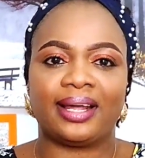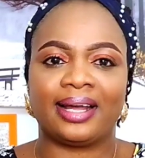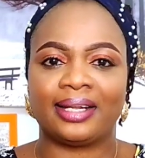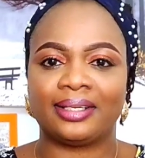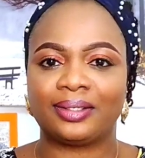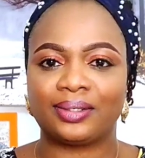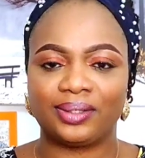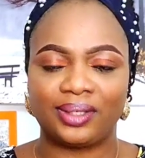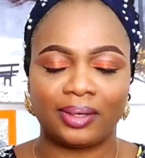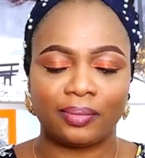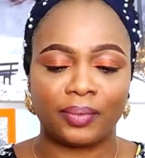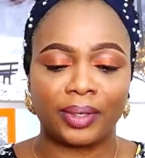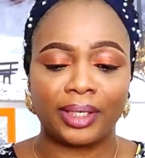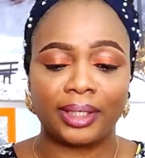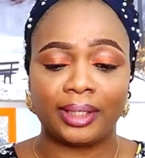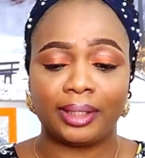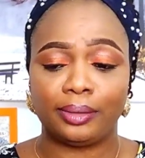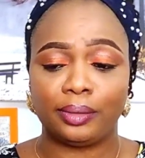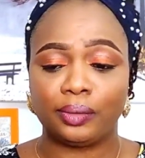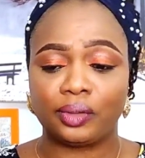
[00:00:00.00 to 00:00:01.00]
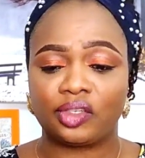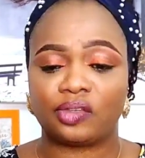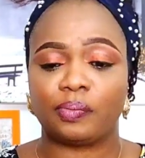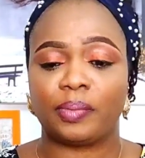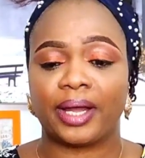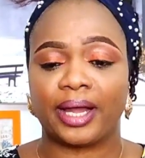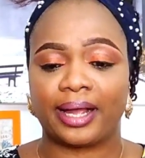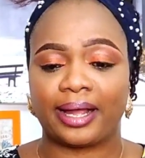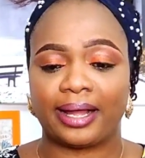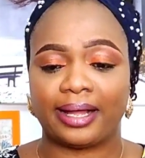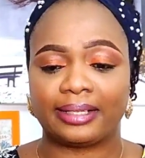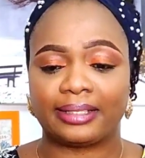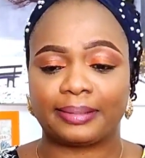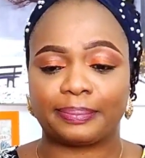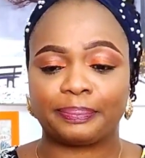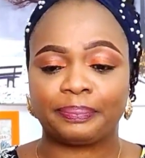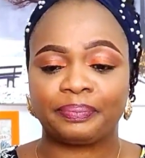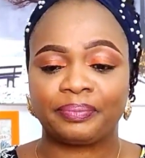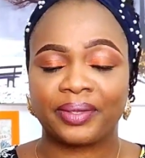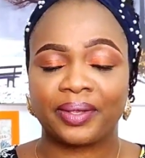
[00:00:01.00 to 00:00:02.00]
And today when he looks back at
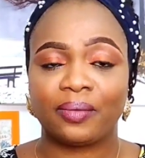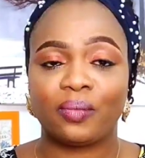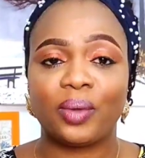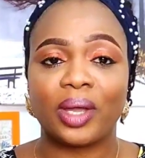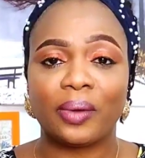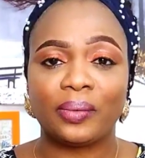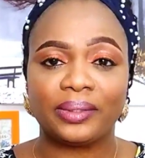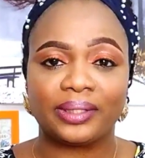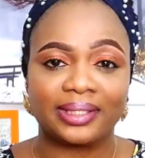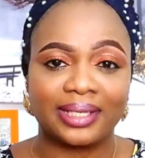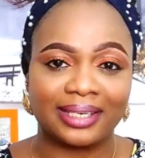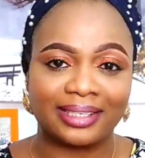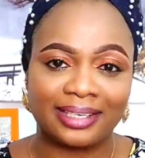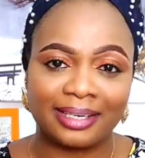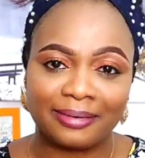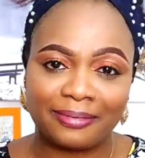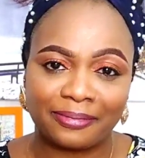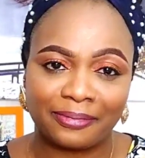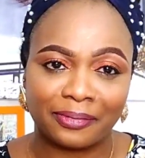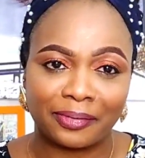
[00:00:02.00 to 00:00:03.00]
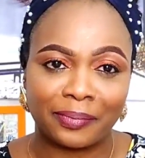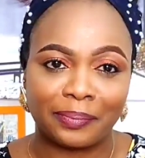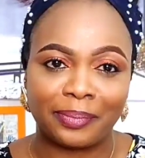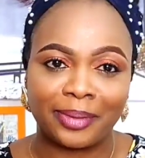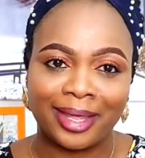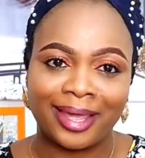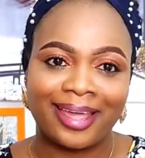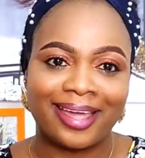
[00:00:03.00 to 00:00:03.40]
where we started from,